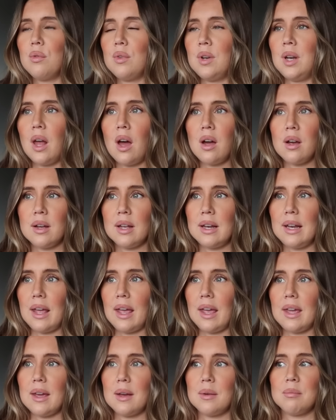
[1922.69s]

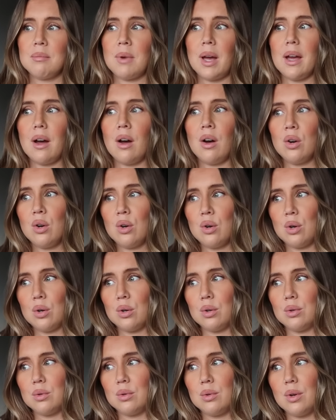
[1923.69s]
Luckily my
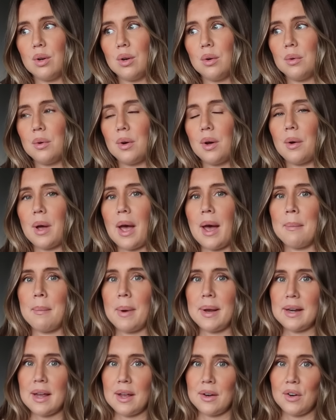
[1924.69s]
uncle and
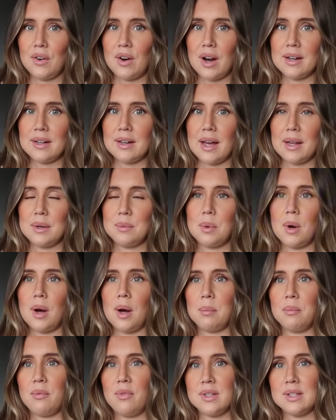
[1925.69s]
my nan and granddad were
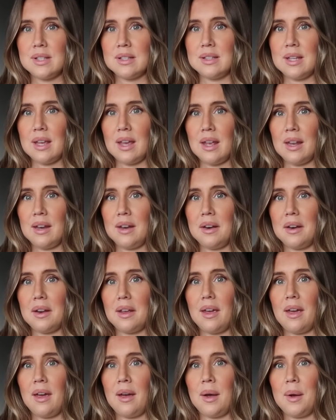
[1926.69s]
up visiting,
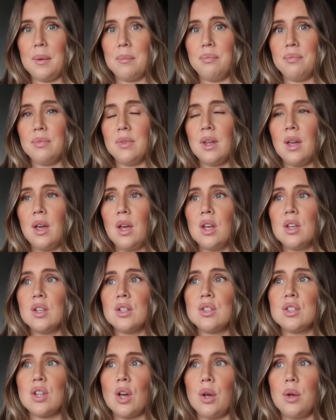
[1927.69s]

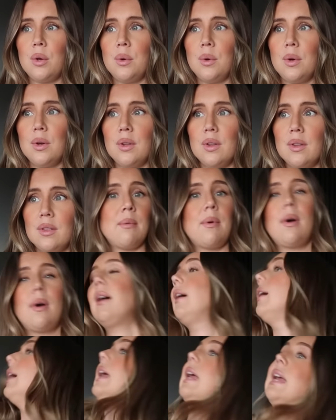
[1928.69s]
so they
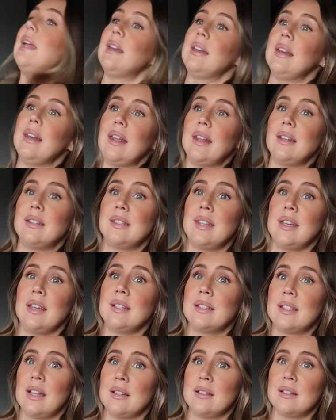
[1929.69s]
were in Leeds city
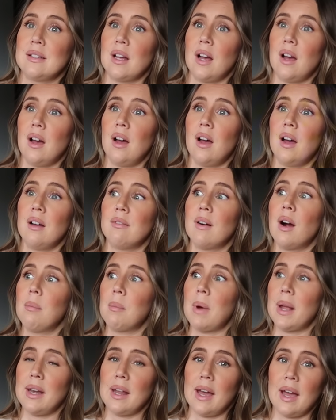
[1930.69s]
centre. I rang
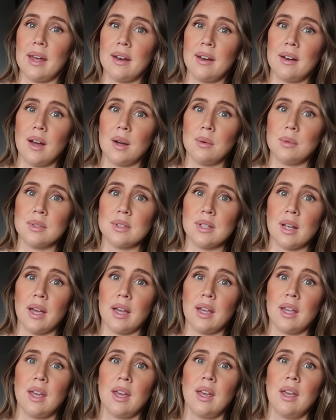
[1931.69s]
my nan and I was
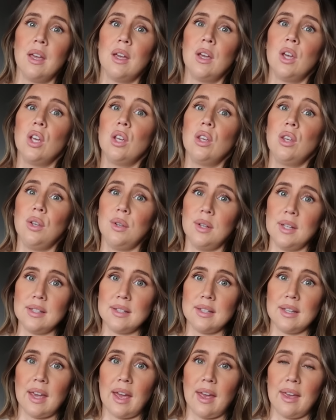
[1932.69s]
like, you need
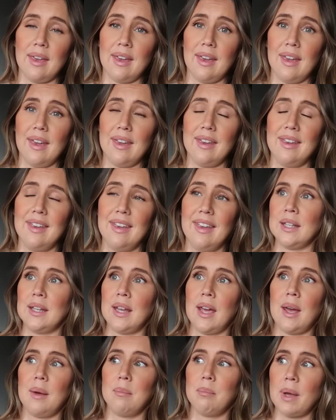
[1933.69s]
to get here. And
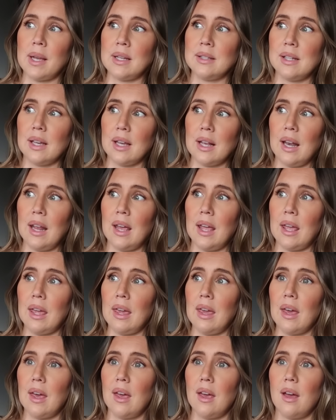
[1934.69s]
yeah,
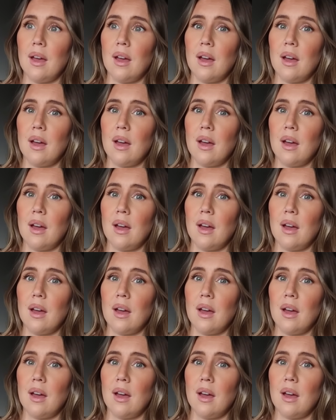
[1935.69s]
basically